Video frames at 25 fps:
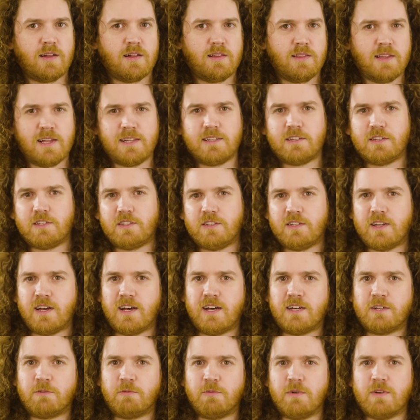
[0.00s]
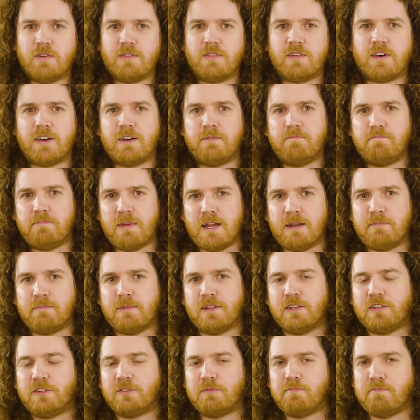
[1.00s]
Let's start with
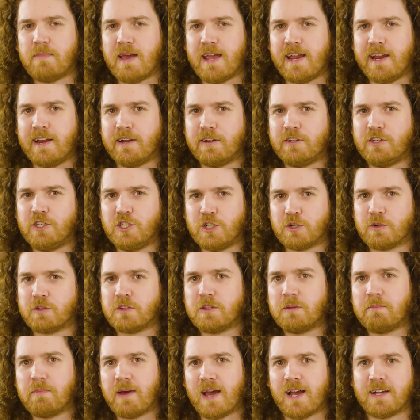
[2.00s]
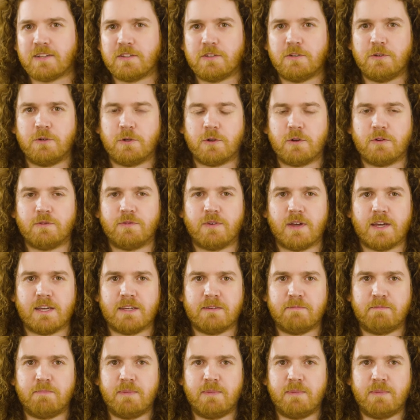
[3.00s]
amendments made during the passage of a